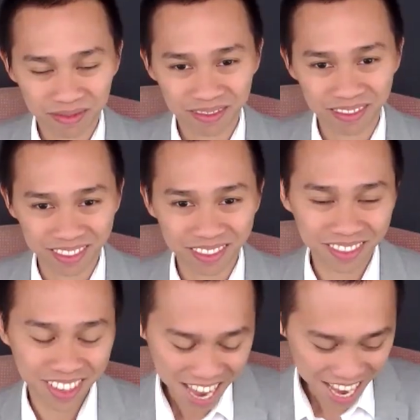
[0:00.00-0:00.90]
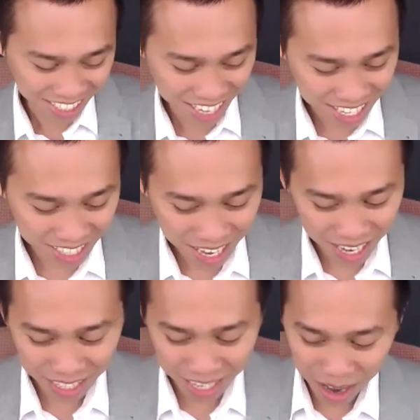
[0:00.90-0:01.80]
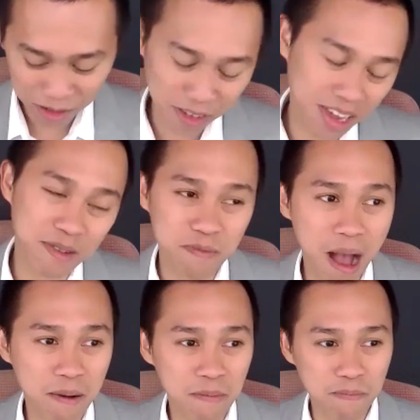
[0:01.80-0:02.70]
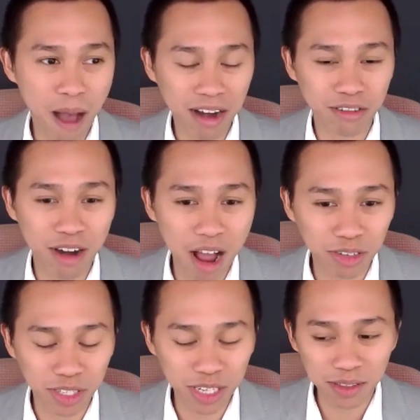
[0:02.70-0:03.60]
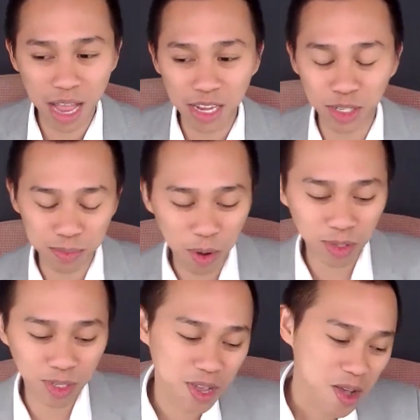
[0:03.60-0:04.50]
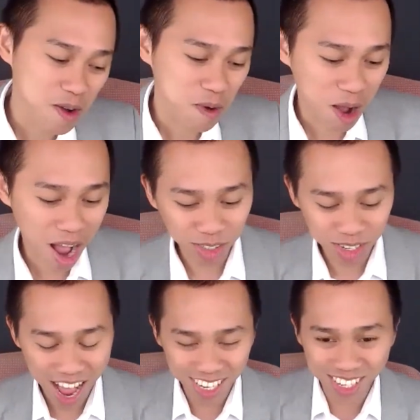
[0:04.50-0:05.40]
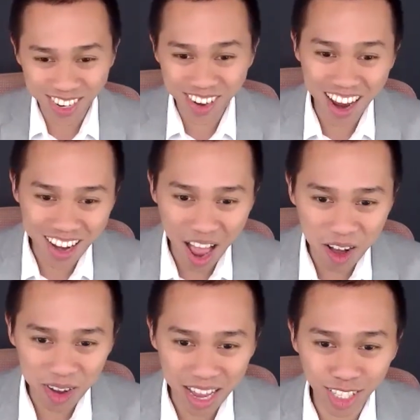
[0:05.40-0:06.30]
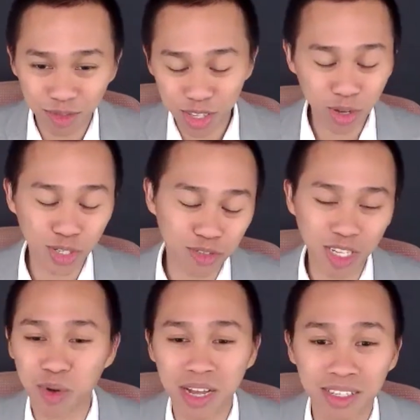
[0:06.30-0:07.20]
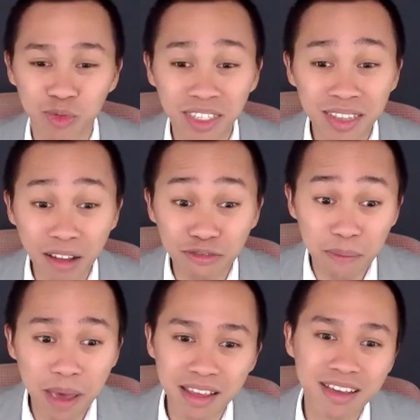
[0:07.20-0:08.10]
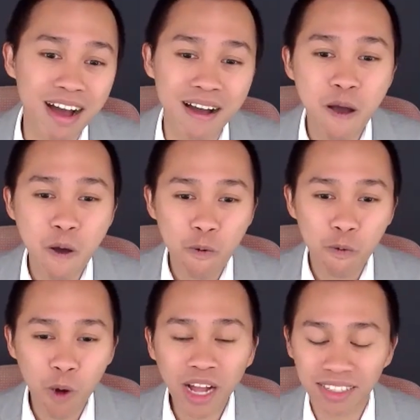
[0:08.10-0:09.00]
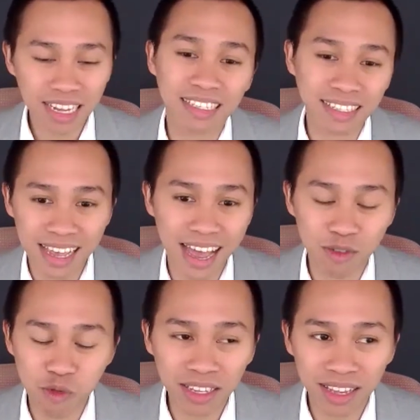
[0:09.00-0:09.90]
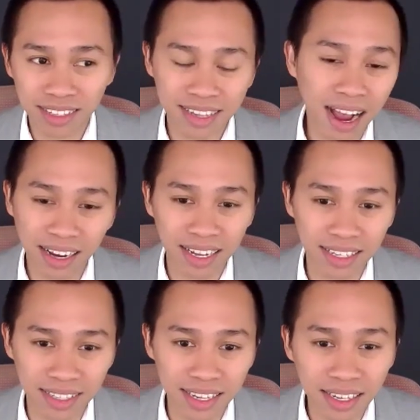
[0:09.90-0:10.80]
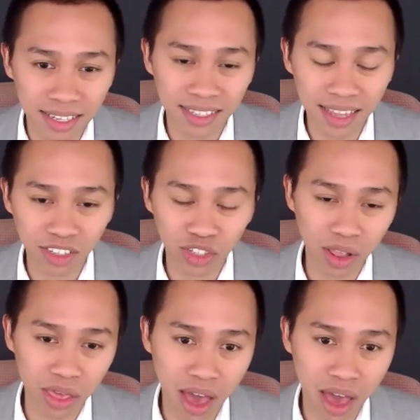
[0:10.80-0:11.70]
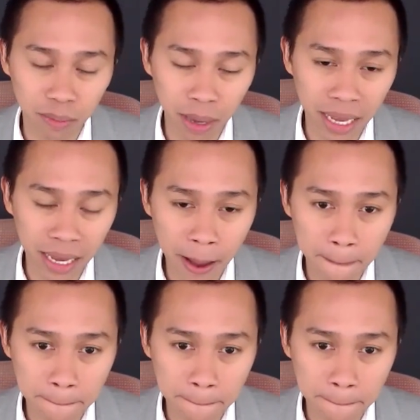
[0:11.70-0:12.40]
Mm-hmm. It's a lovely background, and I suppose what I should ask you right now is, for those of us who's not familiar, what exactly is existential therapy?